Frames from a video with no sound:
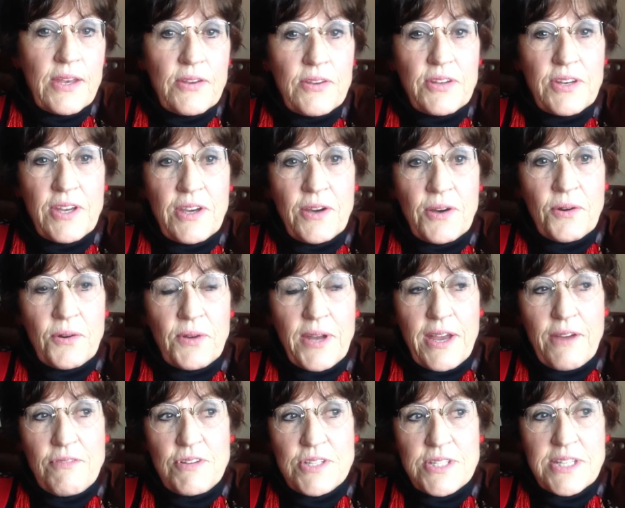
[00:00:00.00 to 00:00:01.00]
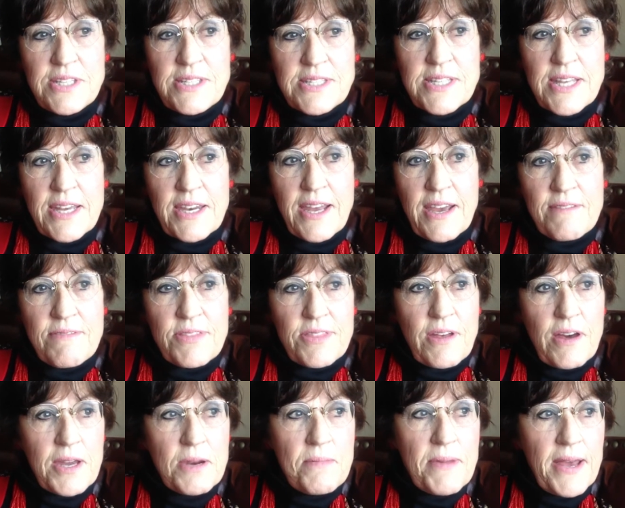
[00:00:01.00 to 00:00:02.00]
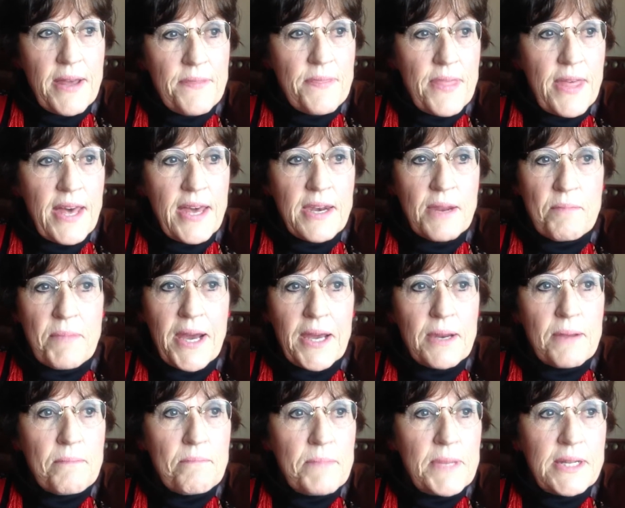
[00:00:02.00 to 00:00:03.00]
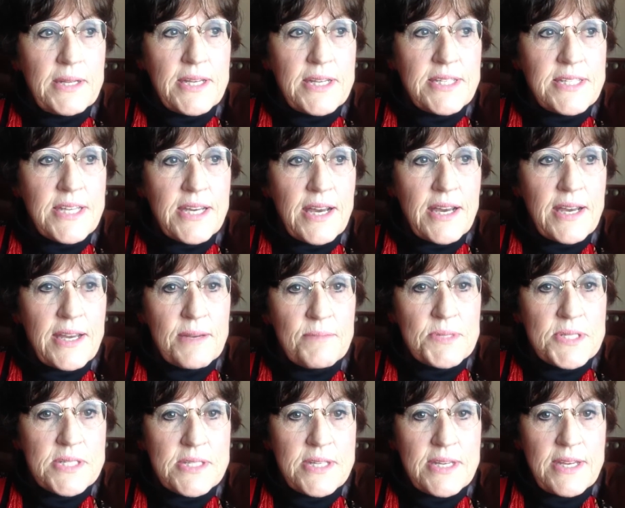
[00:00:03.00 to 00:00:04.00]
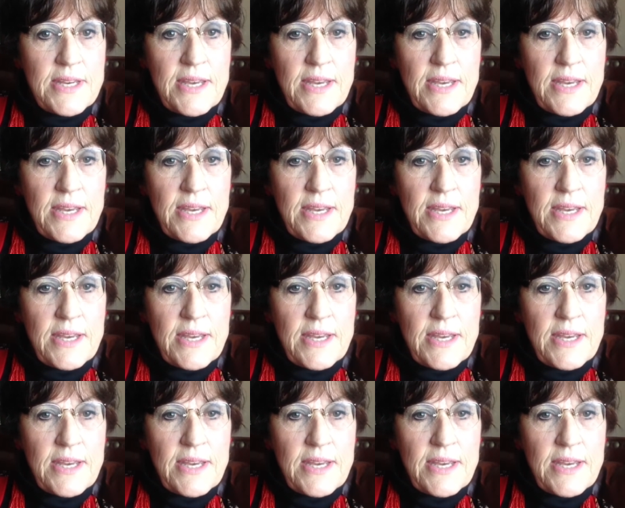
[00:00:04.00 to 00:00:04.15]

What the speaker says: You know, ever since then I've thought about that about 1,000,000 times,